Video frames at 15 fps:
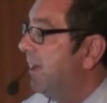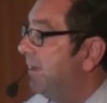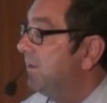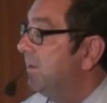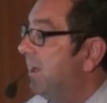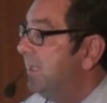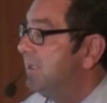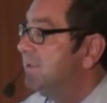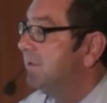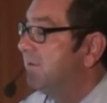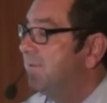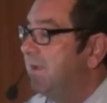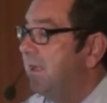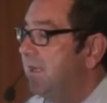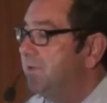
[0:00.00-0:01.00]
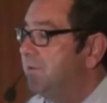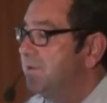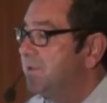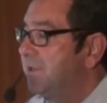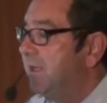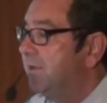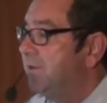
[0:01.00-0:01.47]
got lots of
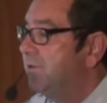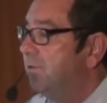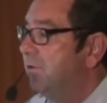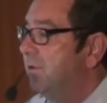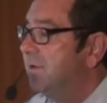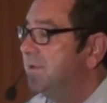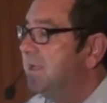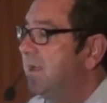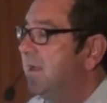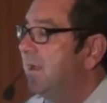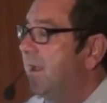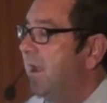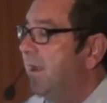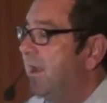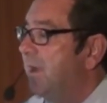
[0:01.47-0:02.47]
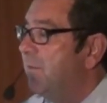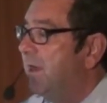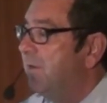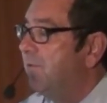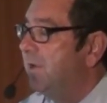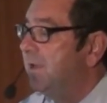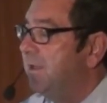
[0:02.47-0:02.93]
interesting tools, and
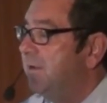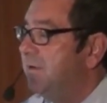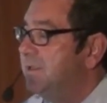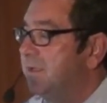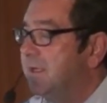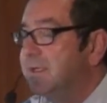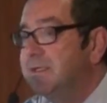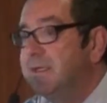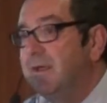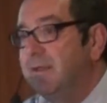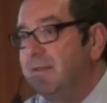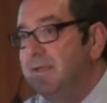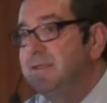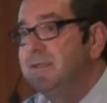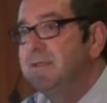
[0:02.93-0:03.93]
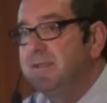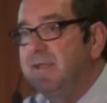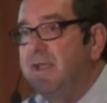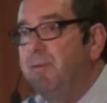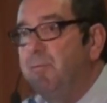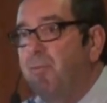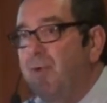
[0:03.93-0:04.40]
I might want to use this. This
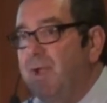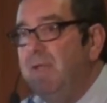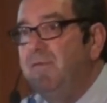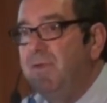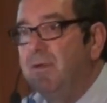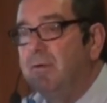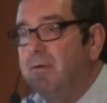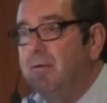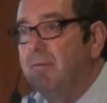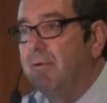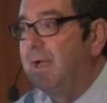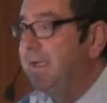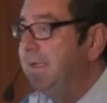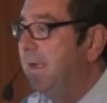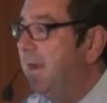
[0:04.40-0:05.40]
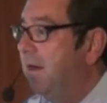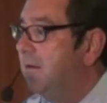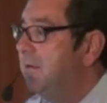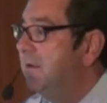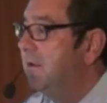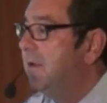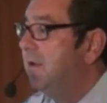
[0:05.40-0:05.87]
is in preview right
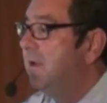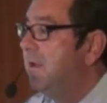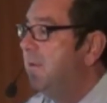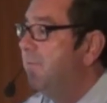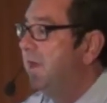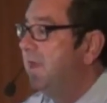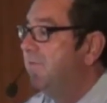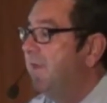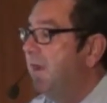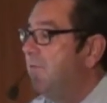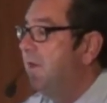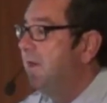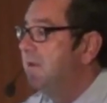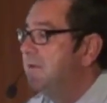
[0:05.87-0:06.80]
now, but if I